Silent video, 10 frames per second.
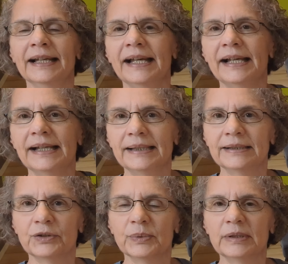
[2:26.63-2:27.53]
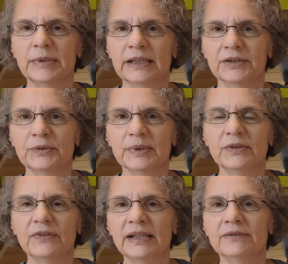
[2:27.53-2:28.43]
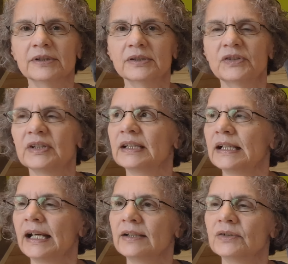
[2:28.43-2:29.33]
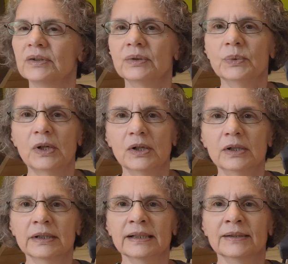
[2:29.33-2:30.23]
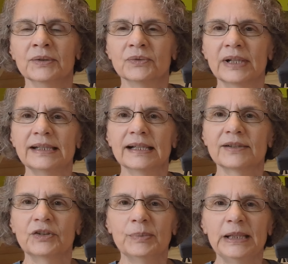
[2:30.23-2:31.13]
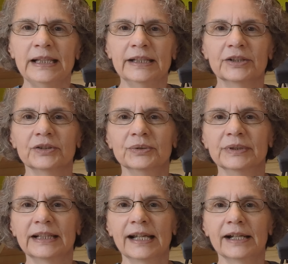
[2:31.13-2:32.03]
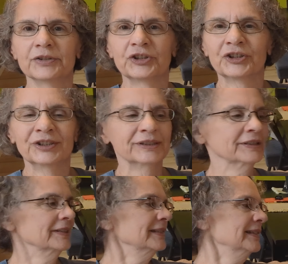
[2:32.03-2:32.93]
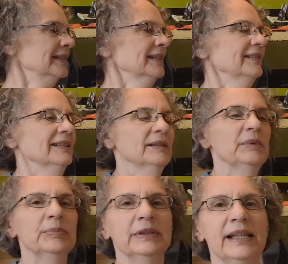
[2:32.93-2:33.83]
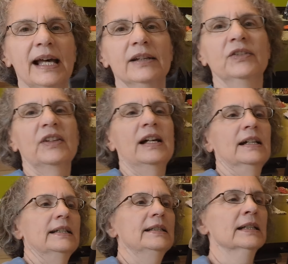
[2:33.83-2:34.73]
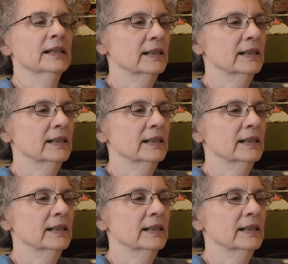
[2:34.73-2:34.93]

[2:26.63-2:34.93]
And it's one of my husband's favorites, and it hangs on the wall right next to me here on the couch. So let me put that aside.